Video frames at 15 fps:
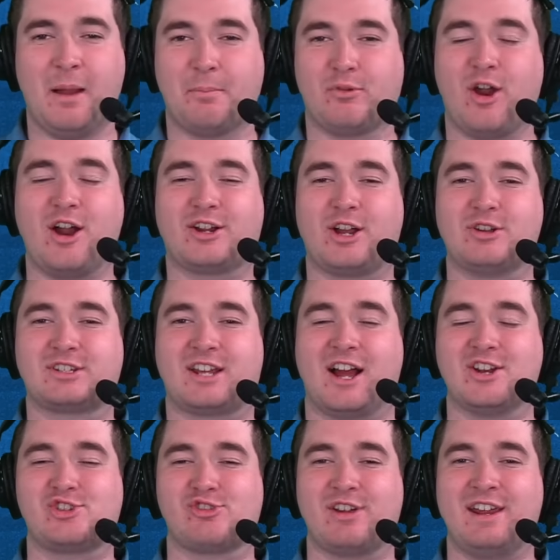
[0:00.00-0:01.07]
Broncos
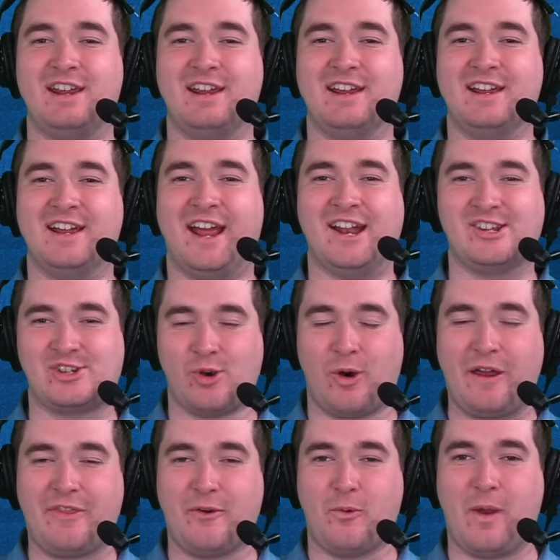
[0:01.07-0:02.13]
country,
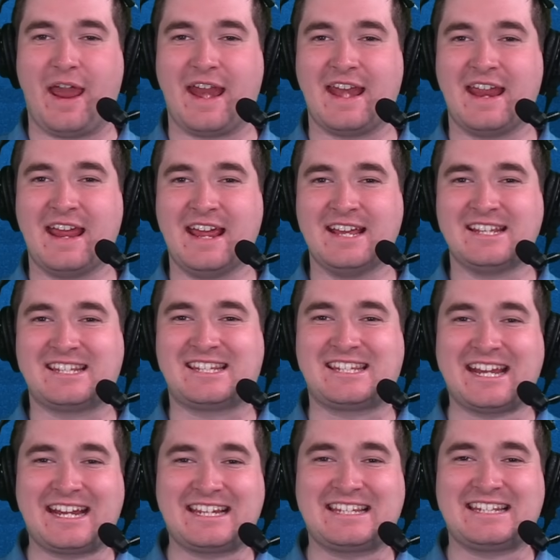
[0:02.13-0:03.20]
enjoy the win.
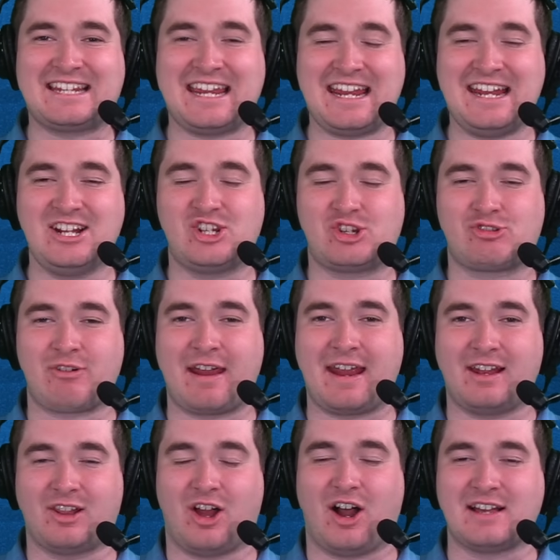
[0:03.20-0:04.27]
16 straight
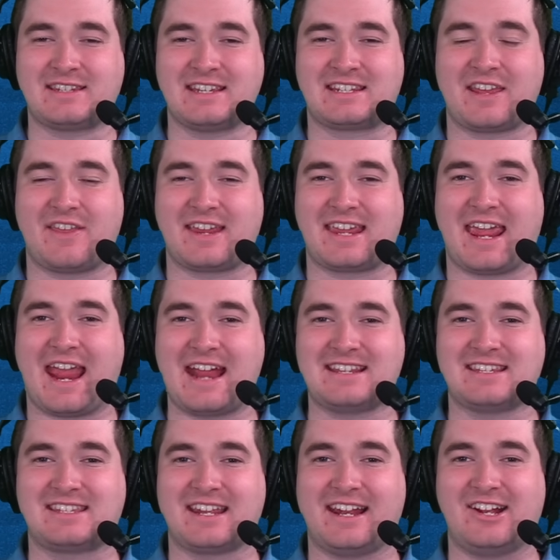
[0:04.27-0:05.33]
losses to the
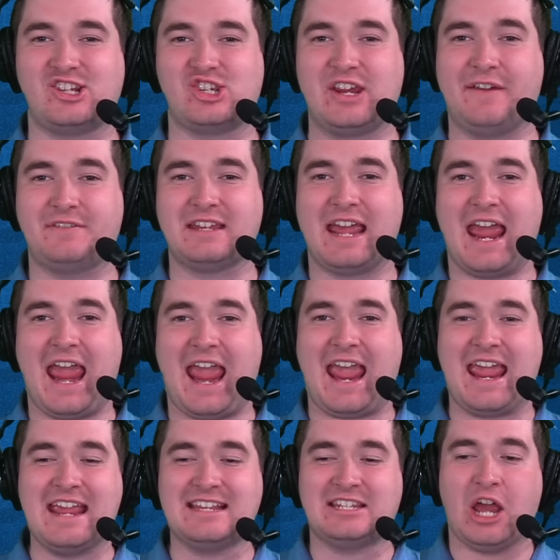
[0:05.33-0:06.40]
Kansas City Chiefs
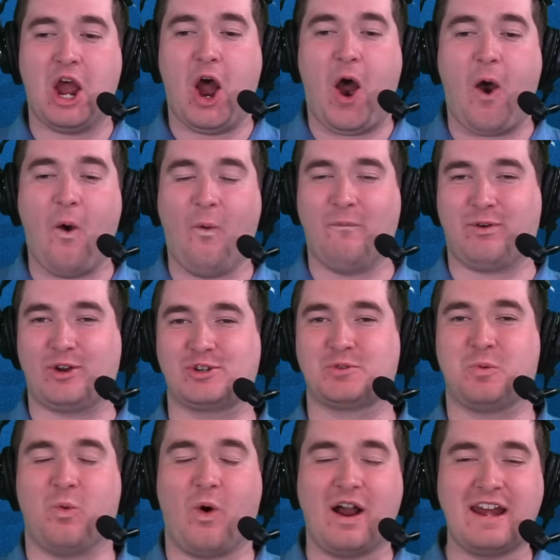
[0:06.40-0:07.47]
is over
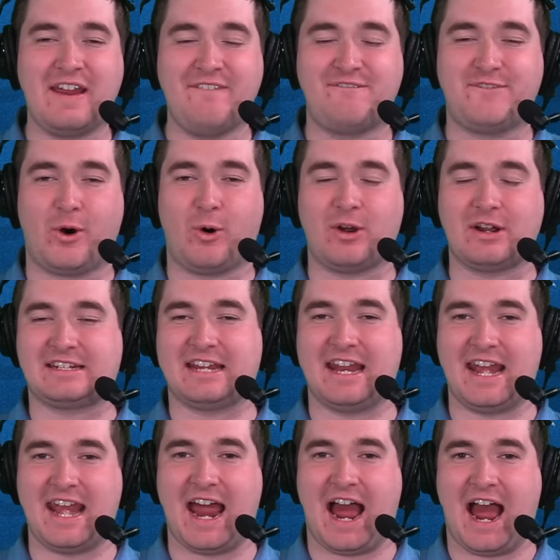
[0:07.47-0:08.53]
24 to
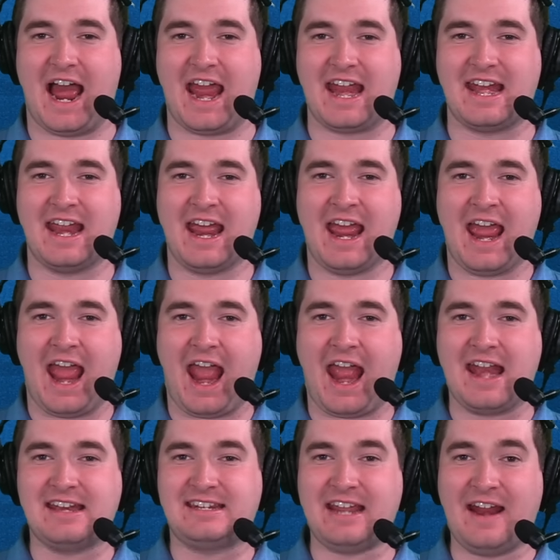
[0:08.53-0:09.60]
9
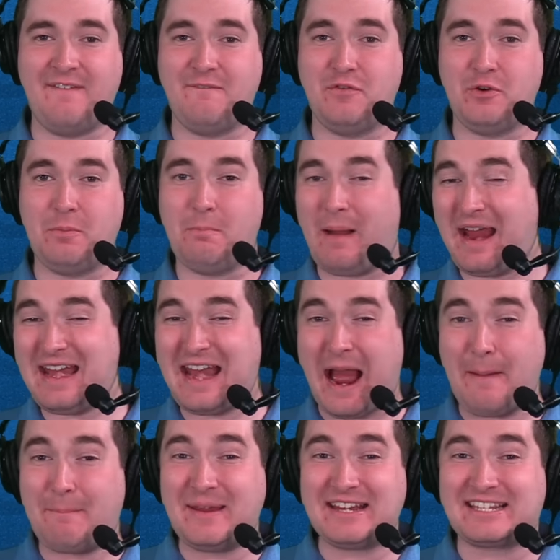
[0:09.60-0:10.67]
and Denver might
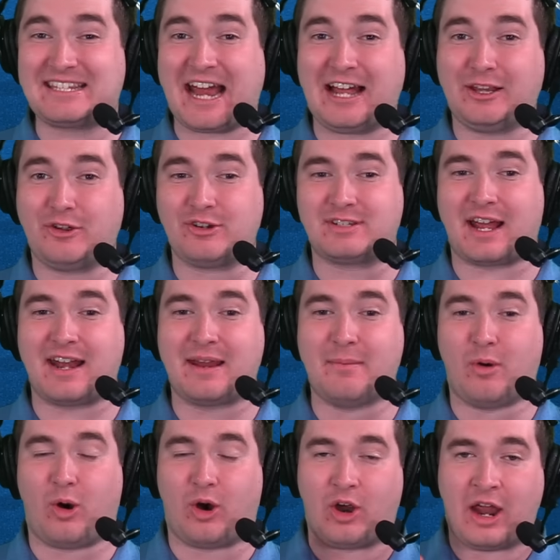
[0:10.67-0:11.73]
not be sellers
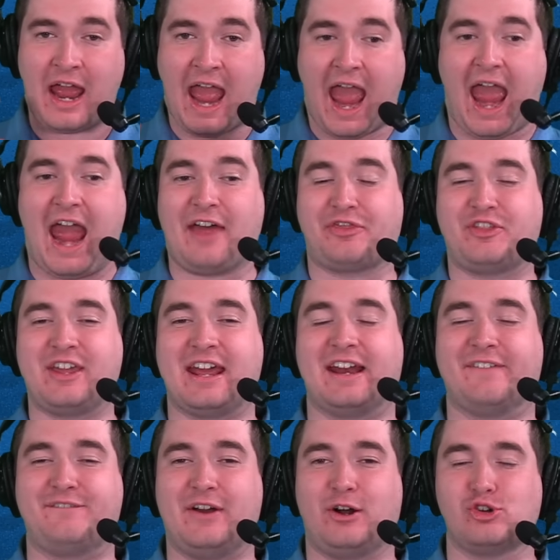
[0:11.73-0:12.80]
anymore at the
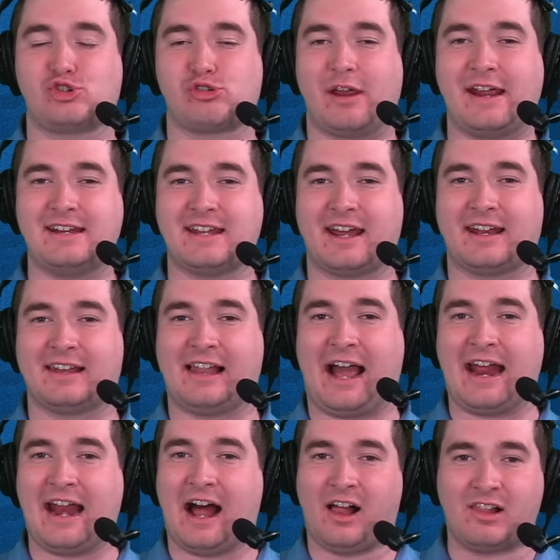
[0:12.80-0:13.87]
NFL trade
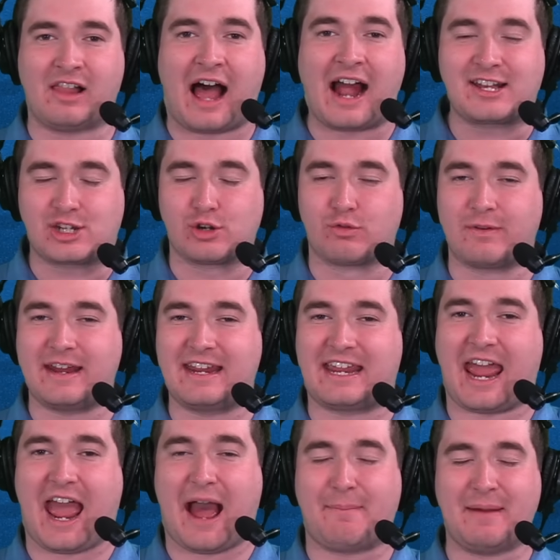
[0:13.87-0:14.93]
deadline. A lot to
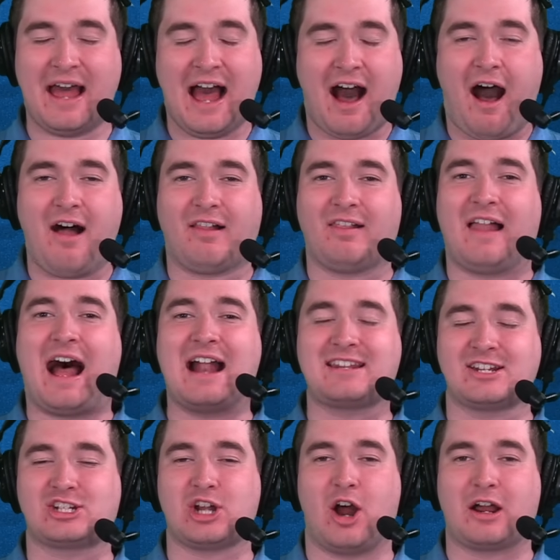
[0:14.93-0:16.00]
recap, a lot
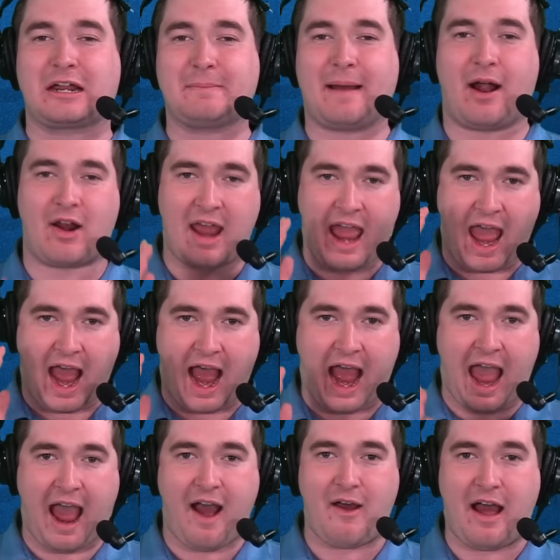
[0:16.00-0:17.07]
to talk about
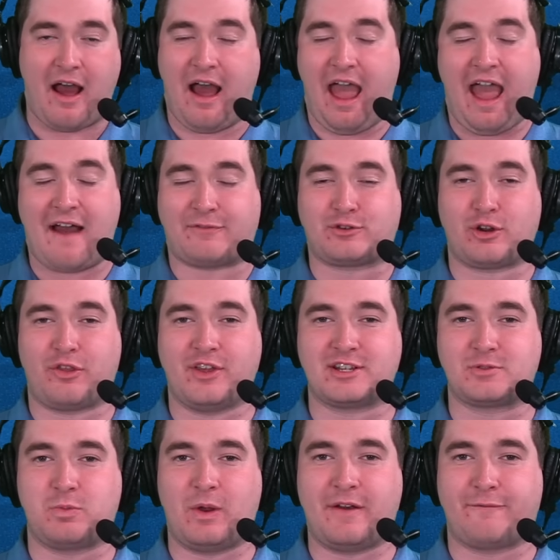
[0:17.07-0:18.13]
uh, after
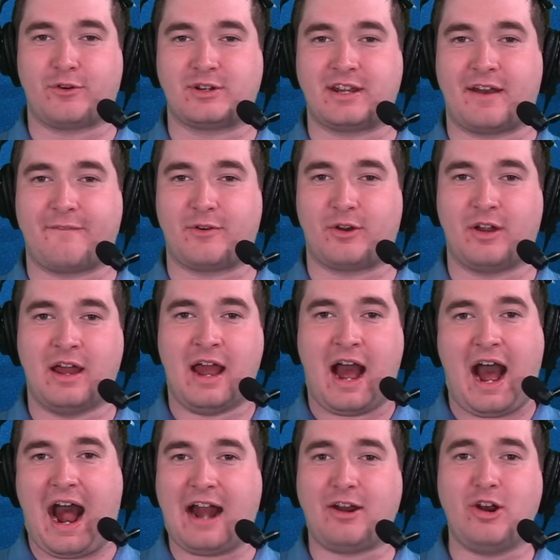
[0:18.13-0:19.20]
this win for Denver.
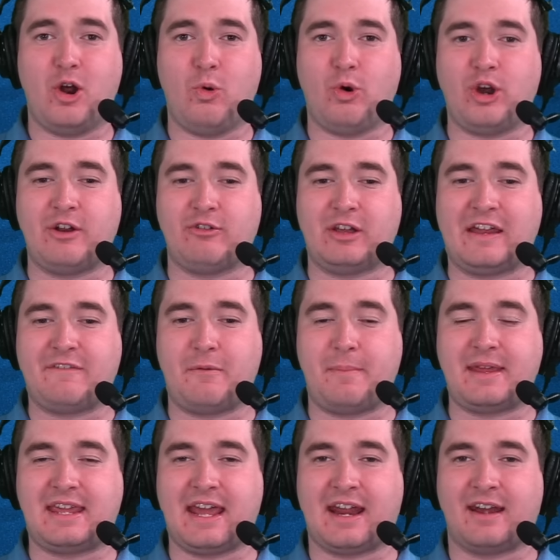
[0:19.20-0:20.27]
I don't know where to really even
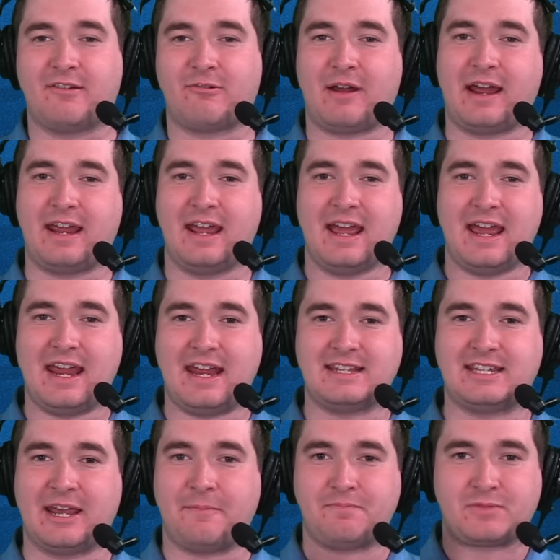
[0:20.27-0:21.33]
begin, right? Is
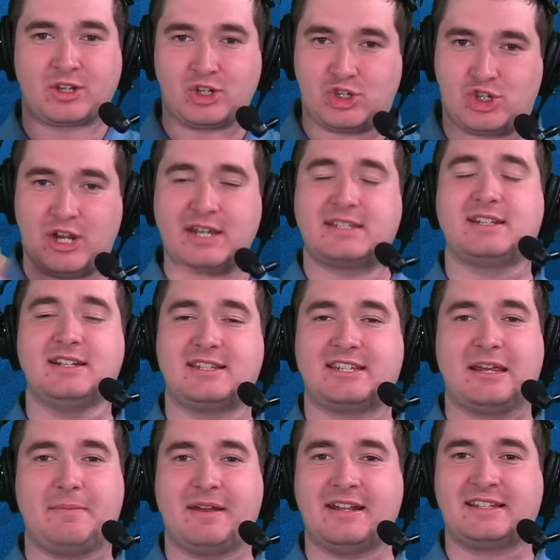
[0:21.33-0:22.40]
it Justin
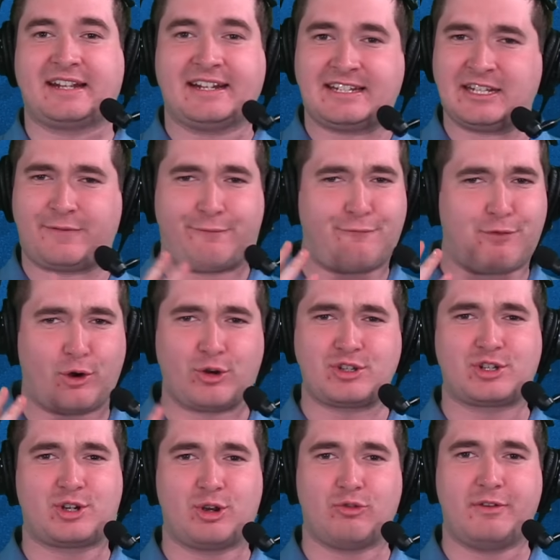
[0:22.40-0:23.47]
Simmons gets his
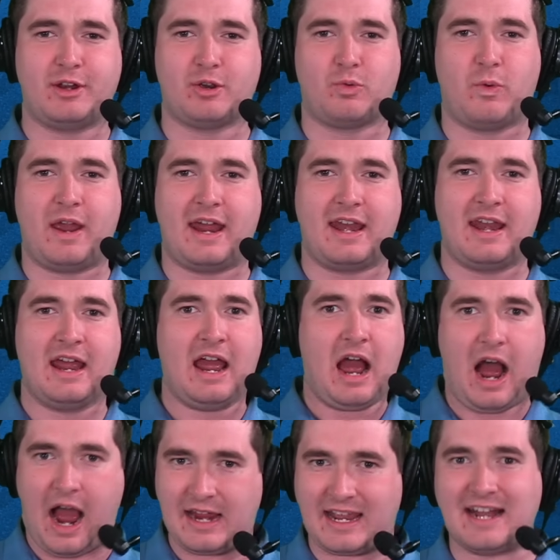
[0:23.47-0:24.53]
first career win
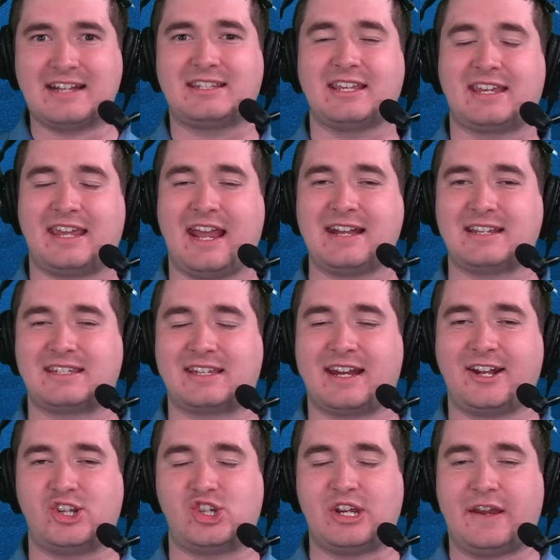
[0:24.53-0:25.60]
against the Kansas
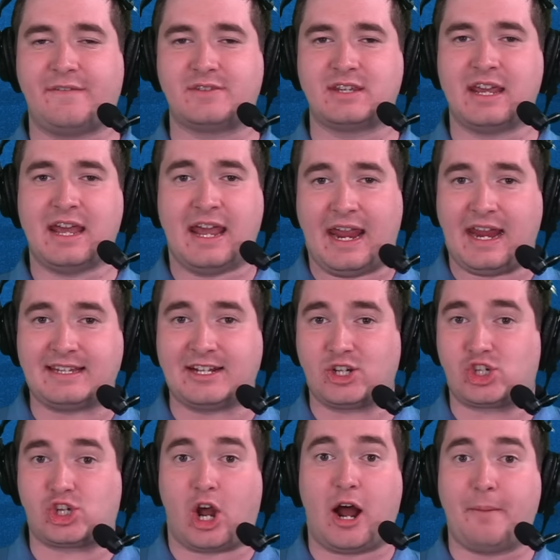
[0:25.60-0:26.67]
City Chiefs? Is it
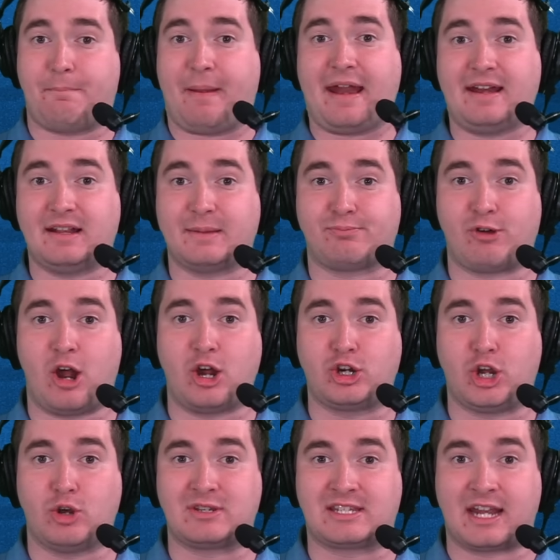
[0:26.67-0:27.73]
Sean Payton and the
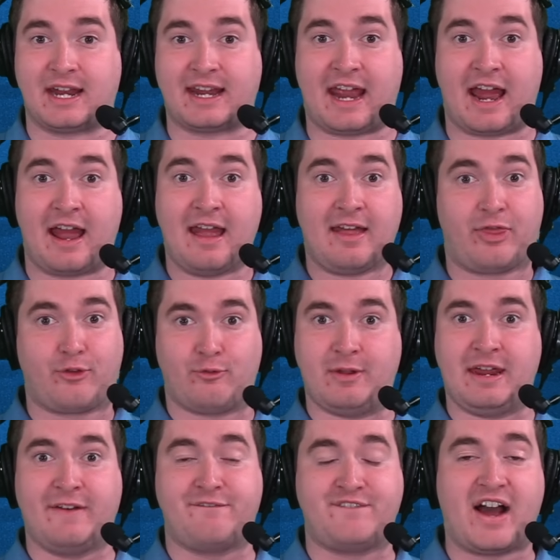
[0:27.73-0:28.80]
Broncos sitting at three
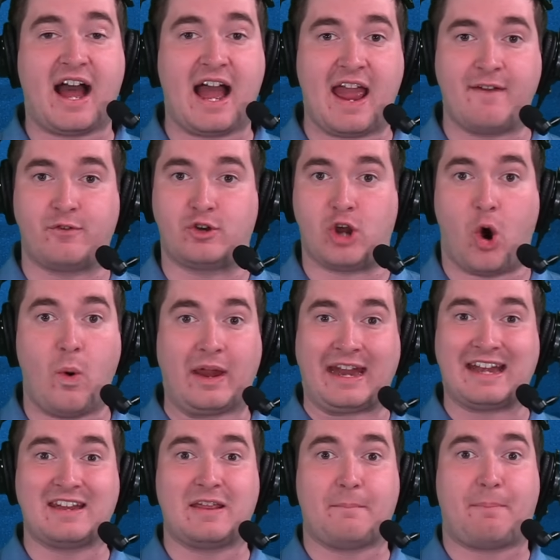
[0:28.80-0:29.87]
and five going
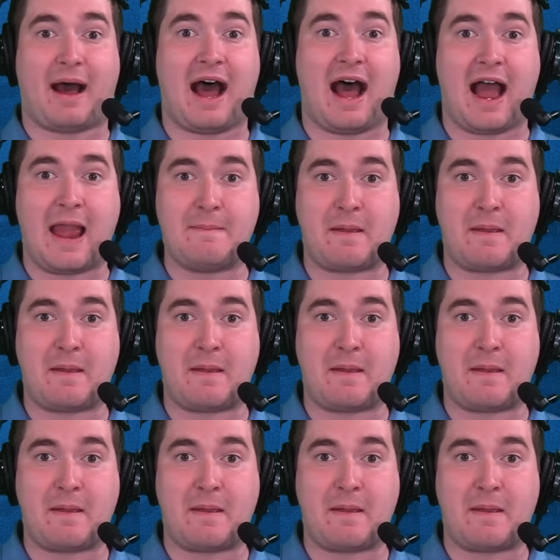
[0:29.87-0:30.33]
into the bye?